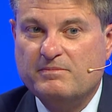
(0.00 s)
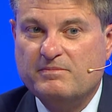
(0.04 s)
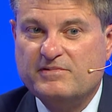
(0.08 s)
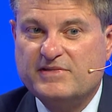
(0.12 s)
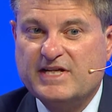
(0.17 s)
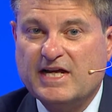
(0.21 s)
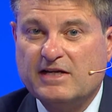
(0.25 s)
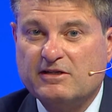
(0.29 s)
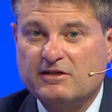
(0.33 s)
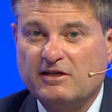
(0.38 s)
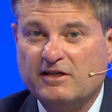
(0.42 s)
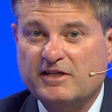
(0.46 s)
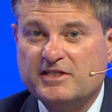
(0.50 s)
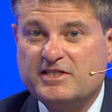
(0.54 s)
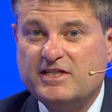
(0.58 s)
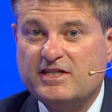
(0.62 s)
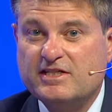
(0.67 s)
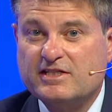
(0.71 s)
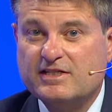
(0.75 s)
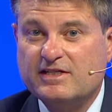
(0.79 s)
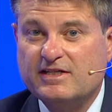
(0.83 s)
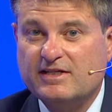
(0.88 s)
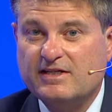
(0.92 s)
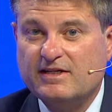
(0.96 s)
technology
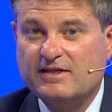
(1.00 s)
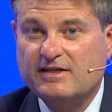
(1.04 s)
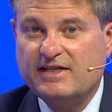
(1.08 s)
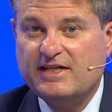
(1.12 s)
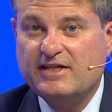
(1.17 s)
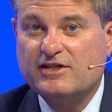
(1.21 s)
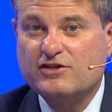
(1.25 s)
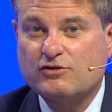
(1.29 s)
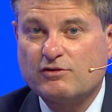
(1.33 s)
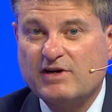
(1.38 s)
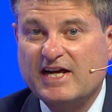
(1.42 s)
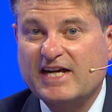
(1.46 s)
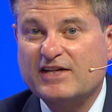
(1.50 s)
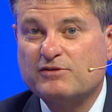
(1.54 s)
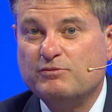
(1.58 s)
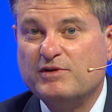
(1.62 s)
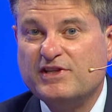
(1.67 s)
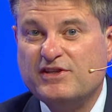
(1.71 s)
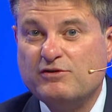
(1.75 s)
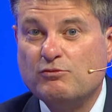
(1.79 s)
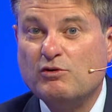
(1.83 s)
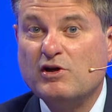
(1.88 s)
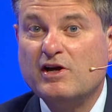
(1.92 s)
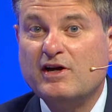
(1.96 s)
is going to interact
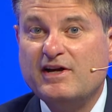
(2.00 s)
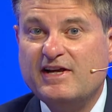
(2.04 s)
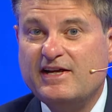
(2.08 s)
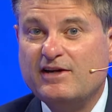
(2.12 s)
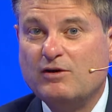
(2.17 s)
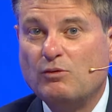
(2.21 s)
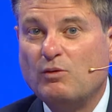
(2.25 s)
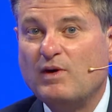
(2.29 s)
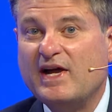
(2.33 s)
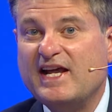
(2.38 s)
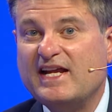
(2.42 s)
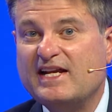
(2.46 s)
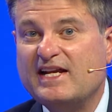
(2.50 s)
with you in a way